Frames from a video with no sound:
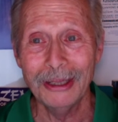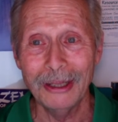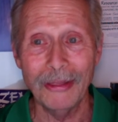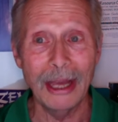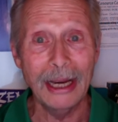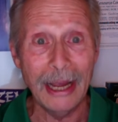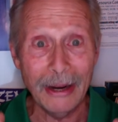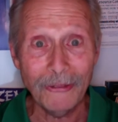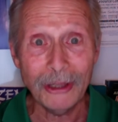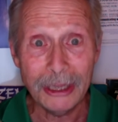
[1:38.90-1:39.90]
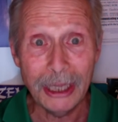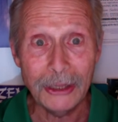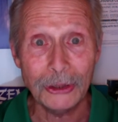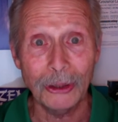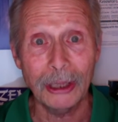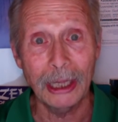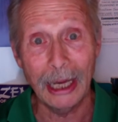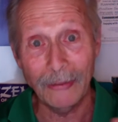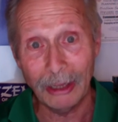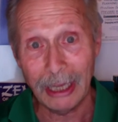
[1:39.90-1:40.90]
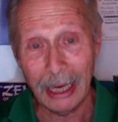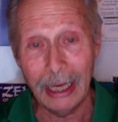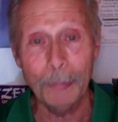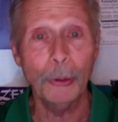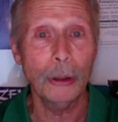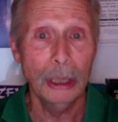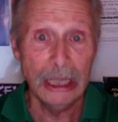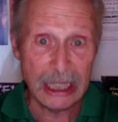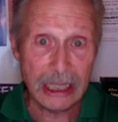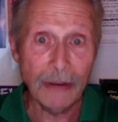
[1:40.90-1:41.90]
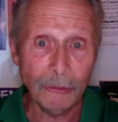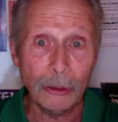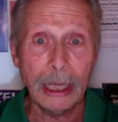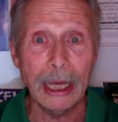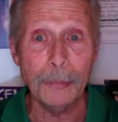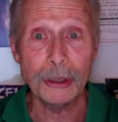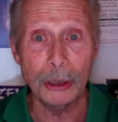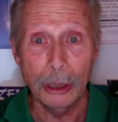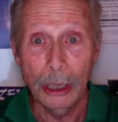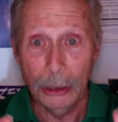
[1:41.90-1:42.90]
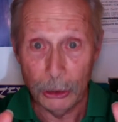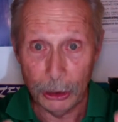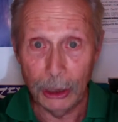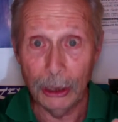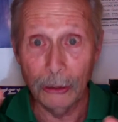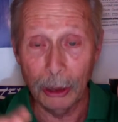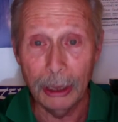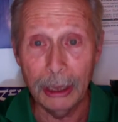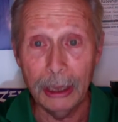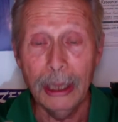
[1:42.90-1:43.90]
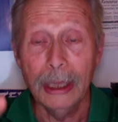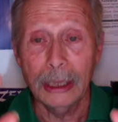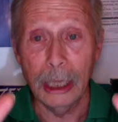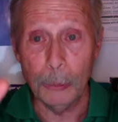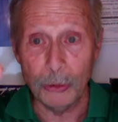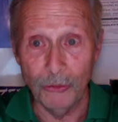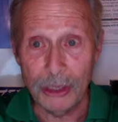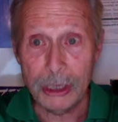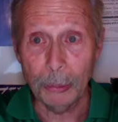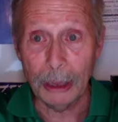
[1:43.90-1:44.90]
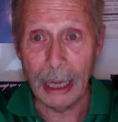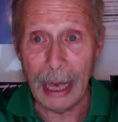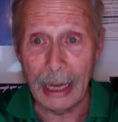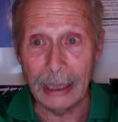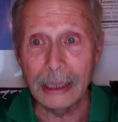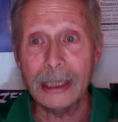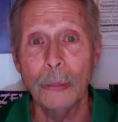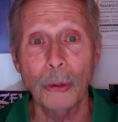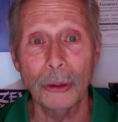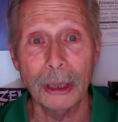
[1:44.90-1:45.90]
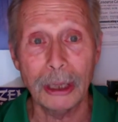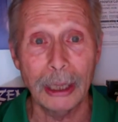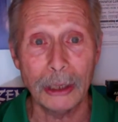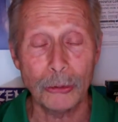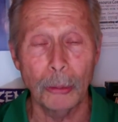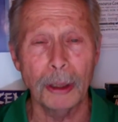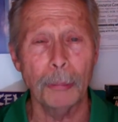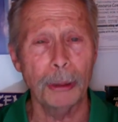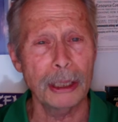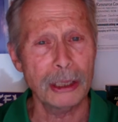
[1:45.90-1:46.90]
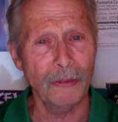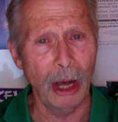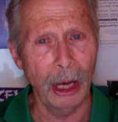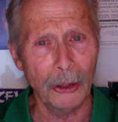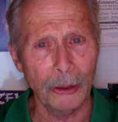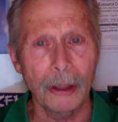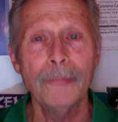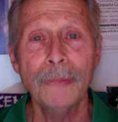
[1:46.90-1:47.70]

Then every teacher can have a cape or several capes that she or he keeps visibly hanging somewhere in the classroom in a place of honor.